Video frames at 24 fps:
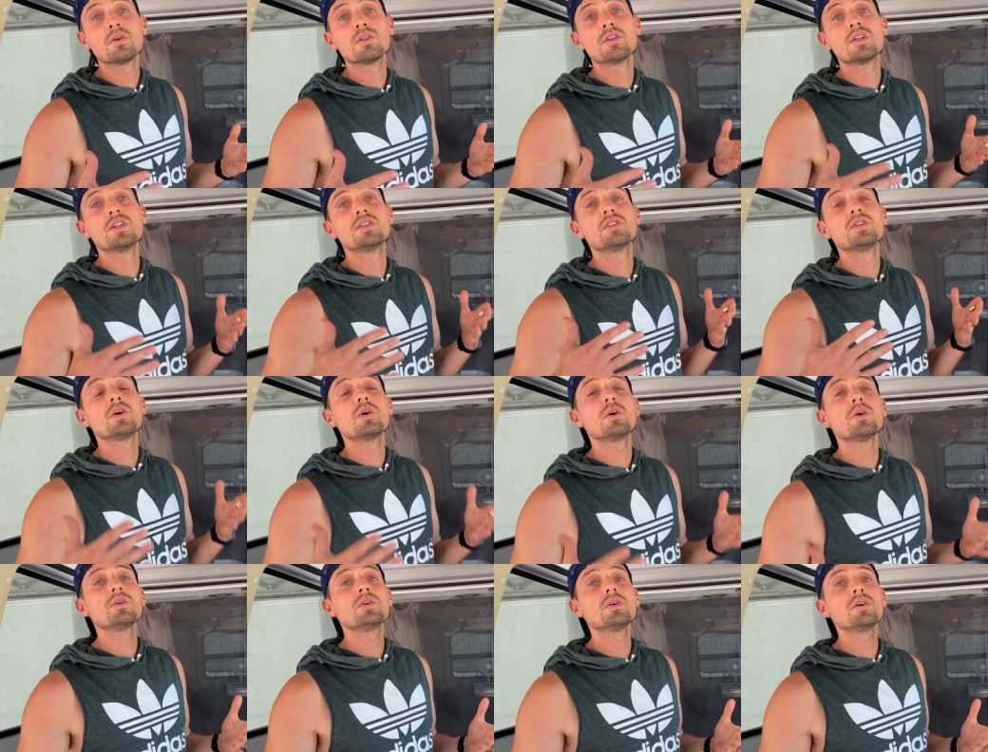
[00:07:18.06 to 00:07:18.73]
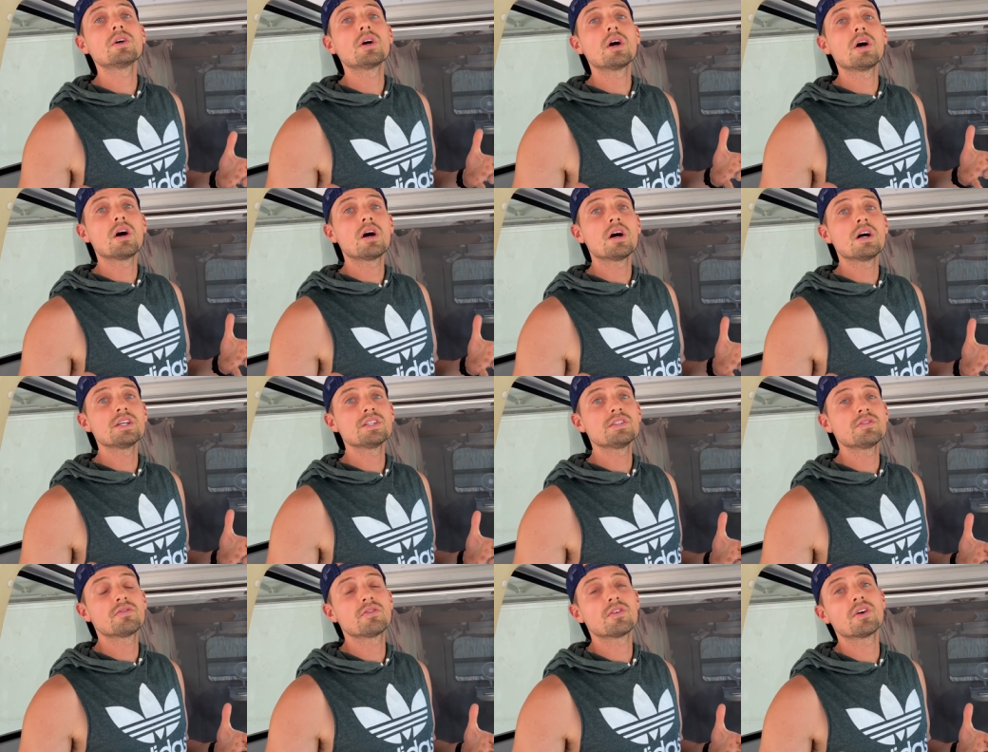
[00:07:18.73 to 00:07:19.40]
the total
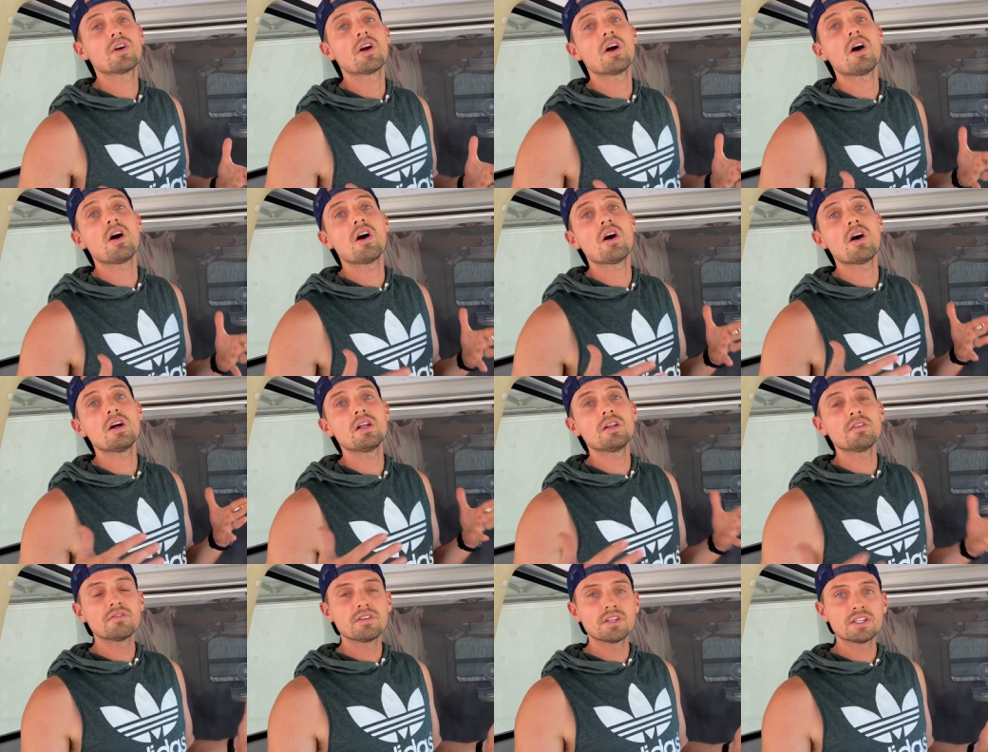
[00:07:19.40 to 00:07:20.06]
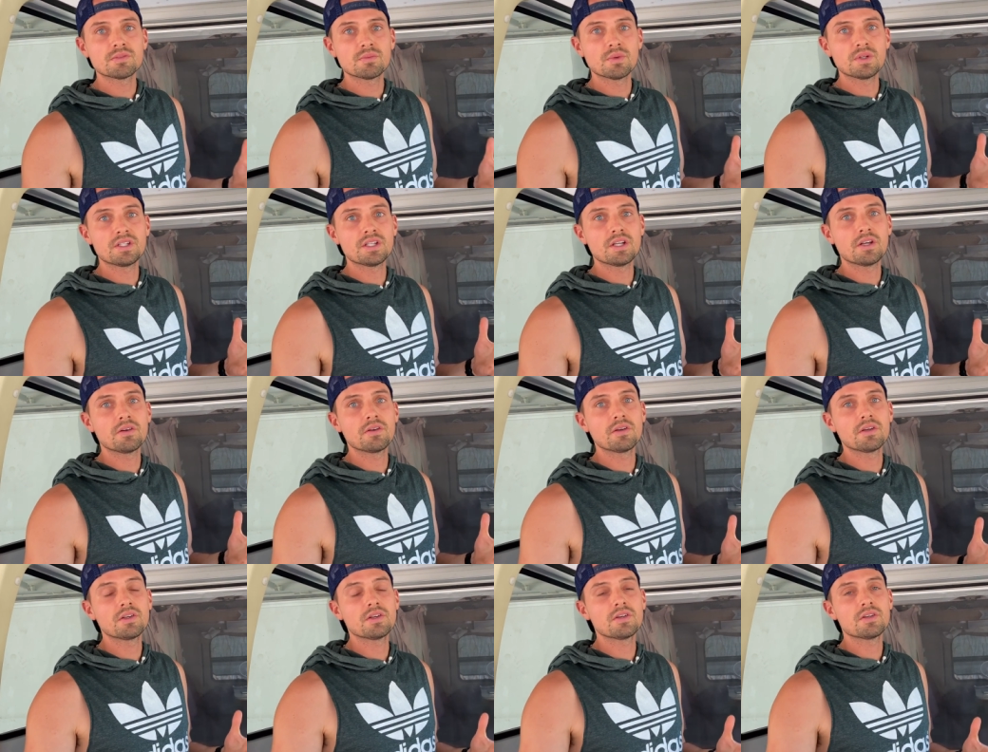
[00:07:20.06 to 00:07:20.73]
cost for all of these
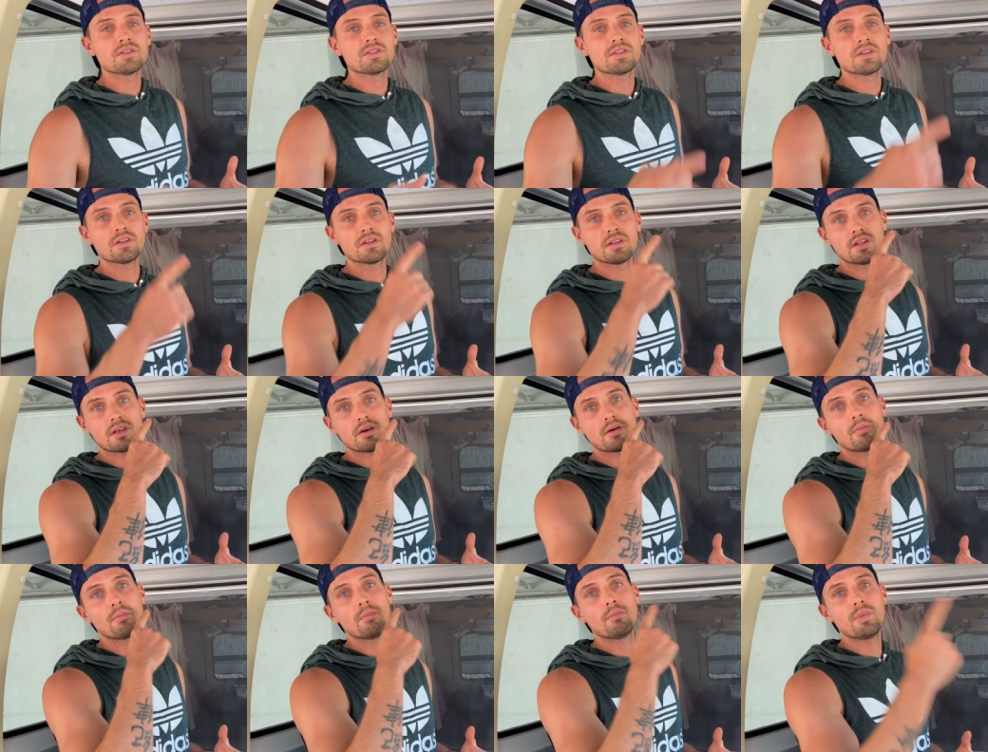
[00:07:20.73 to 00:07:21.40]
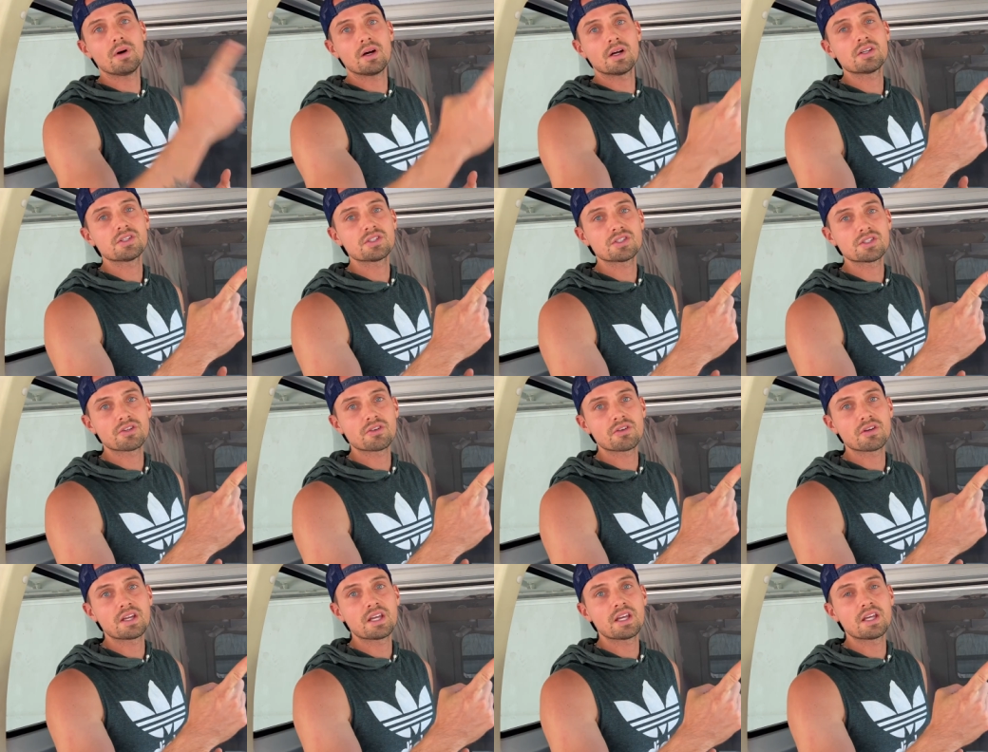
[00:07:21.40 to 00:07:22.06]
materials, the bug
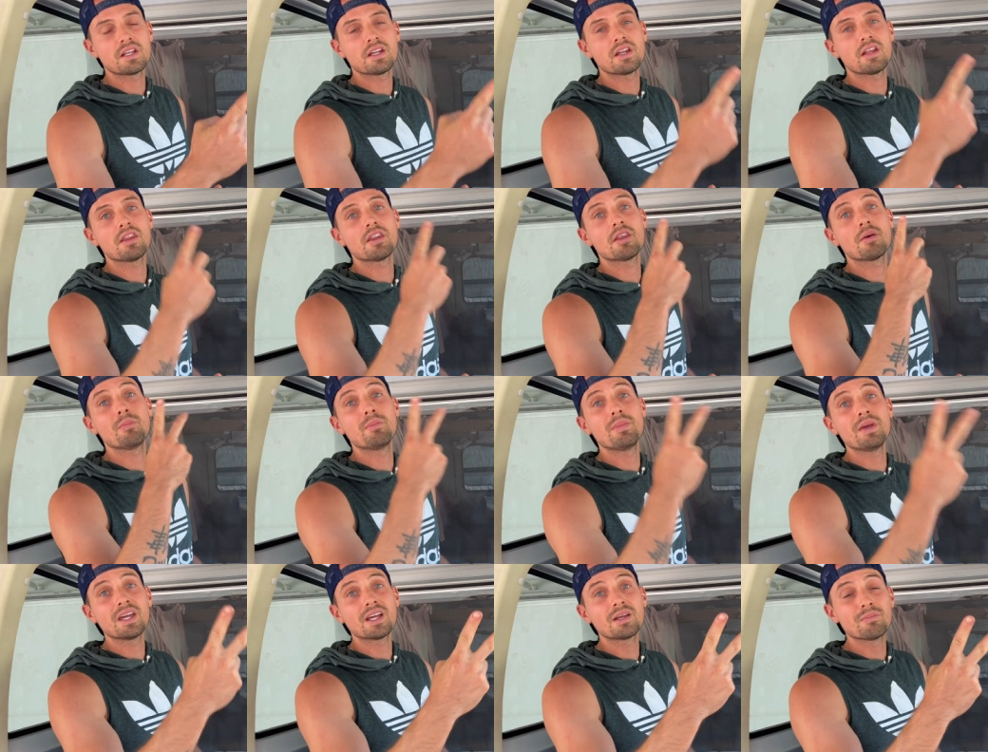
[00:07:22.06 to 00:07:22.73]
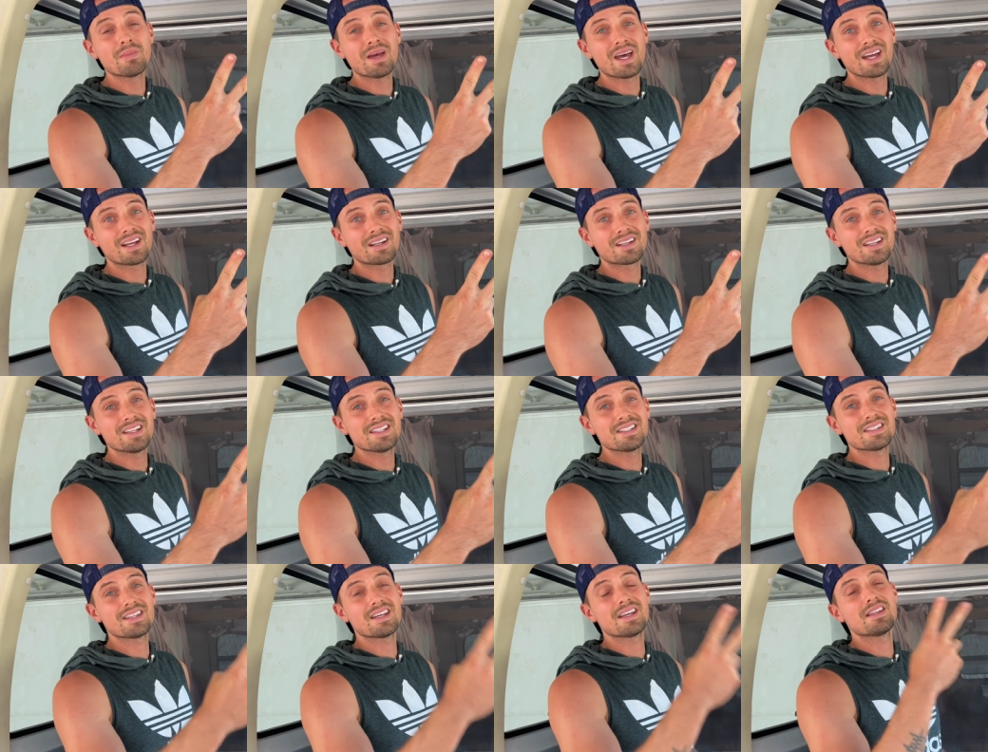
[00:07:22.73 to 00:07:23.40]
screen, the big
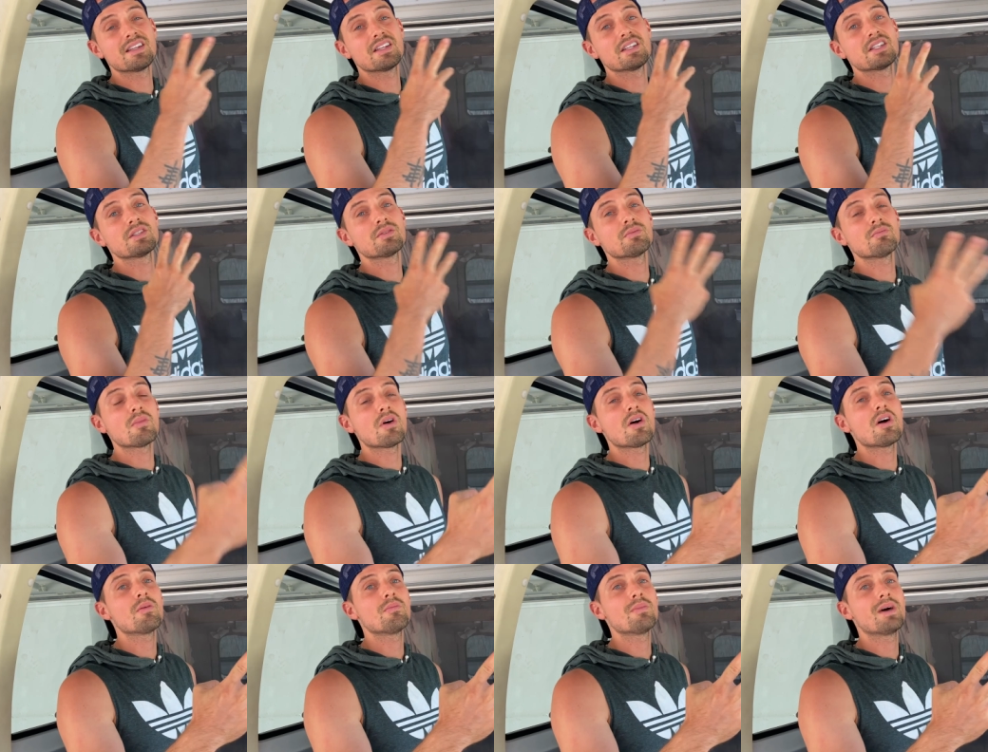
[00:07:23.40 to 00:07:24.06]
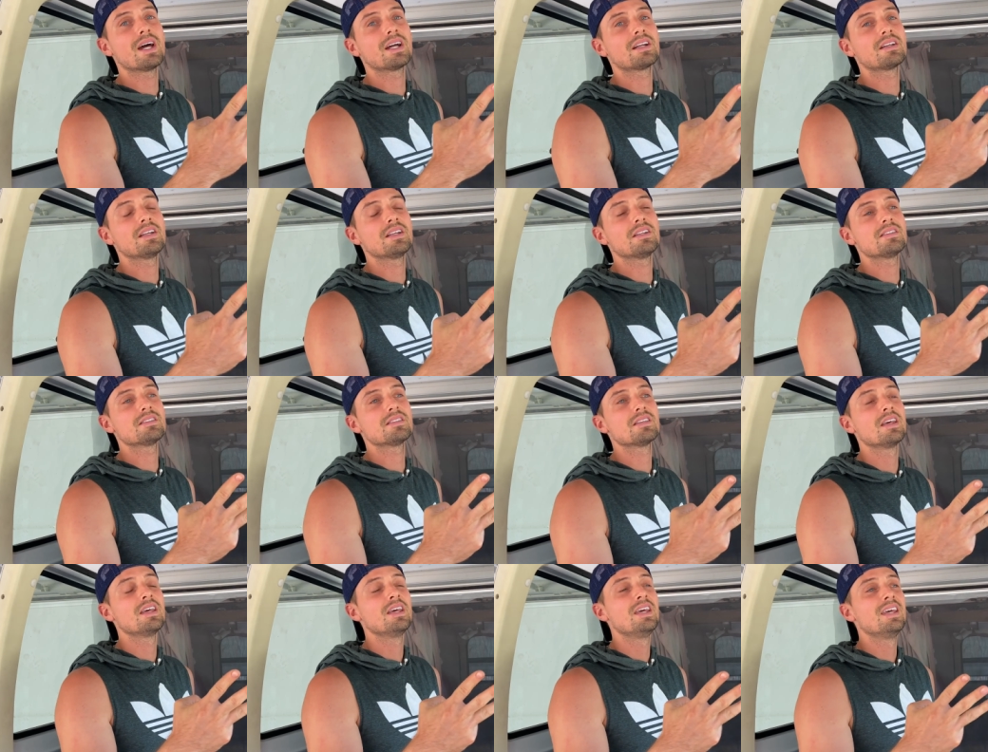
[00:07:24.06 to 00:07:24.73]
magnets, and the small
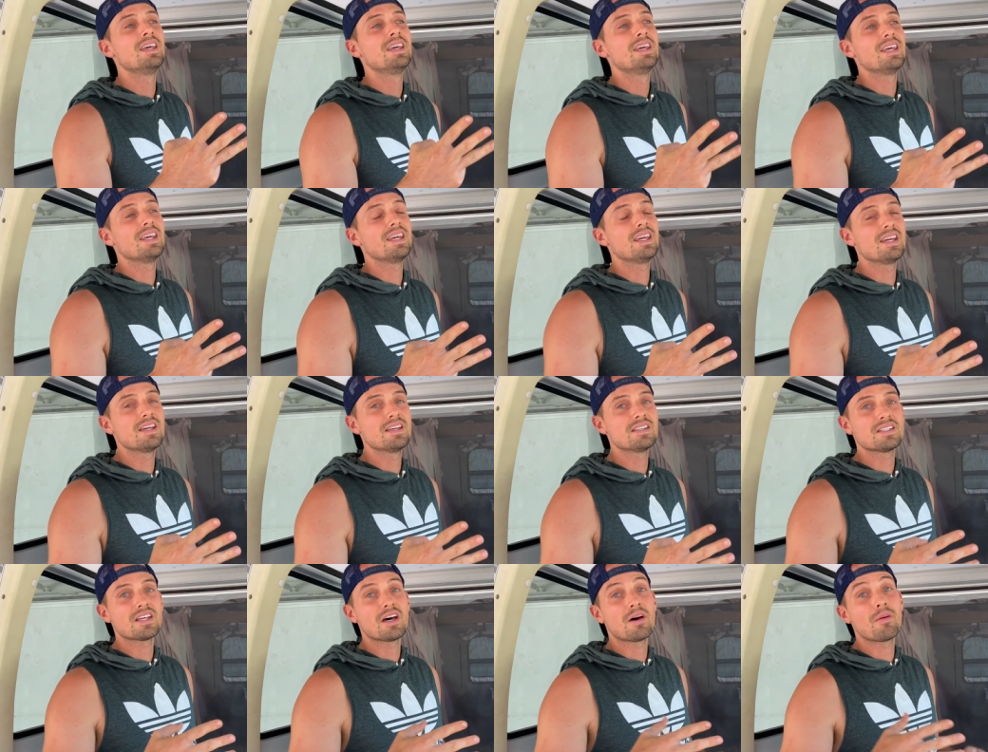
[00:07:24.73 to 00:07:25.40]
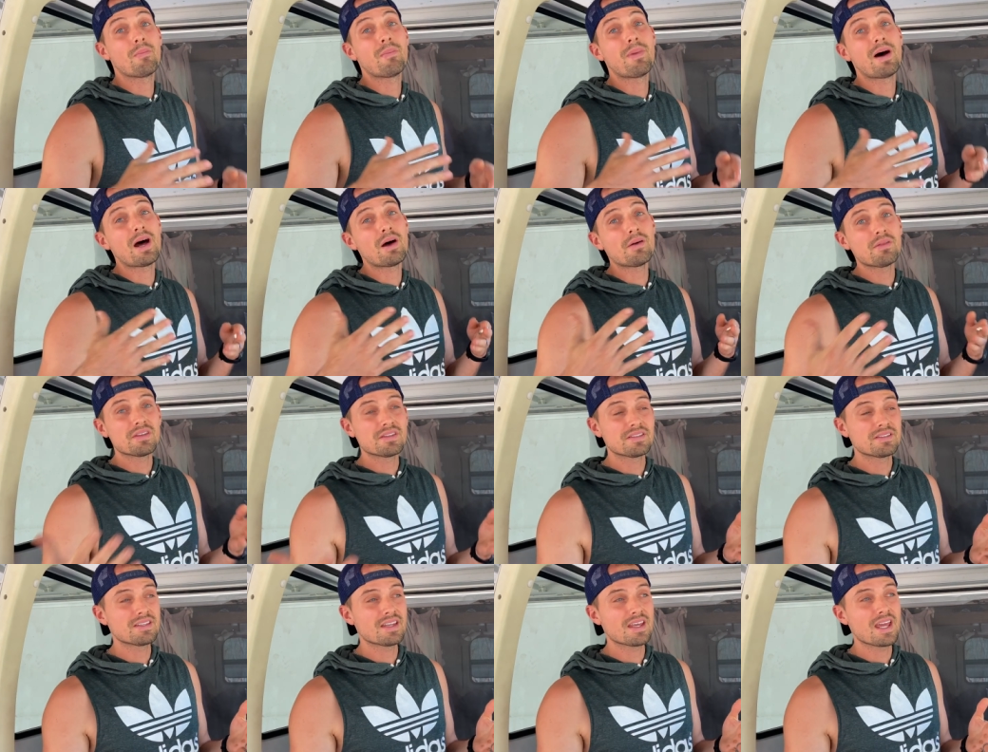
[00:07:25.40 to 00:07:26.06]
magnets is about
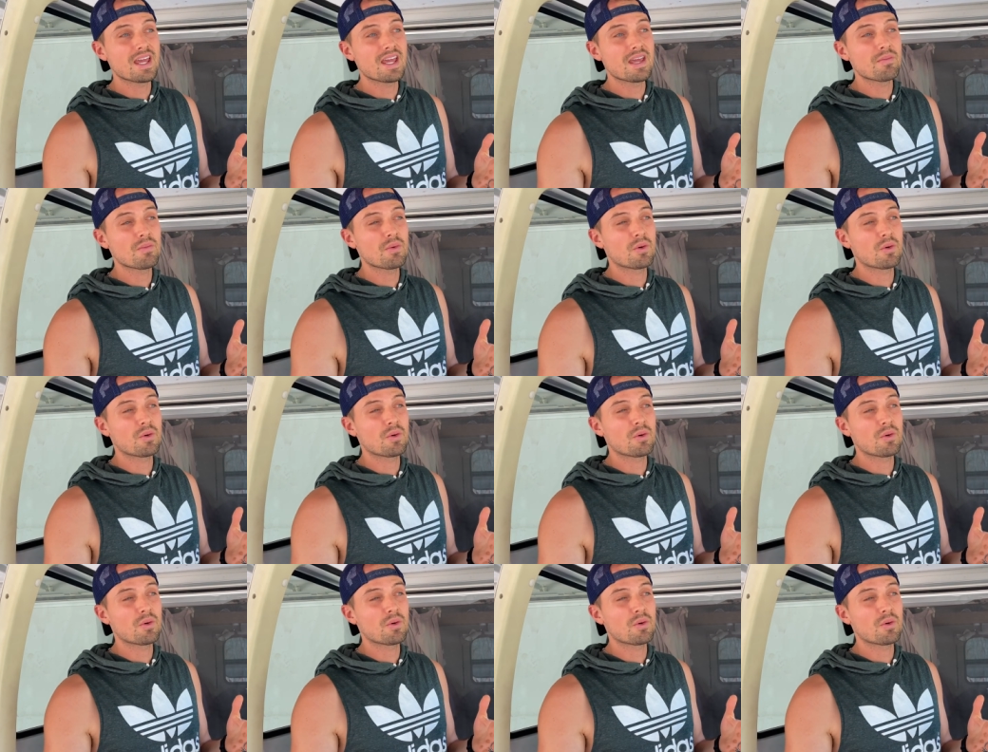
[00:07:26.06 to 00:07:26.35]
the same